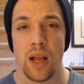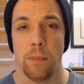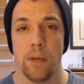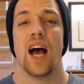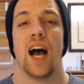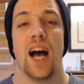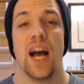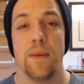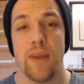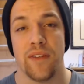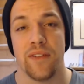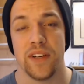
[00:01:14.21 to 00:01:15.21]
But I'm
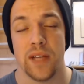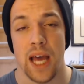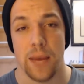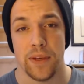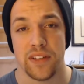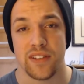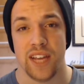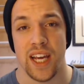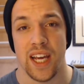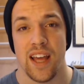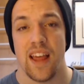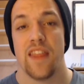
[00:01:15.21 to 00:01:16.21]
happy to
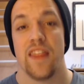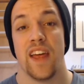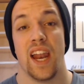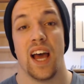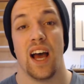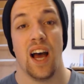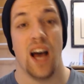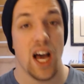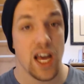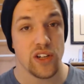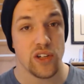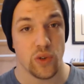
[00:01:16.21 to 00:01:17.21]
say that
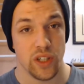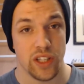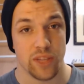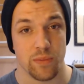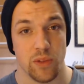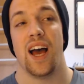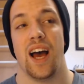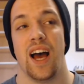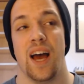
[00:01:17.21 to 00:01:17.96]
I enjoyed this movie.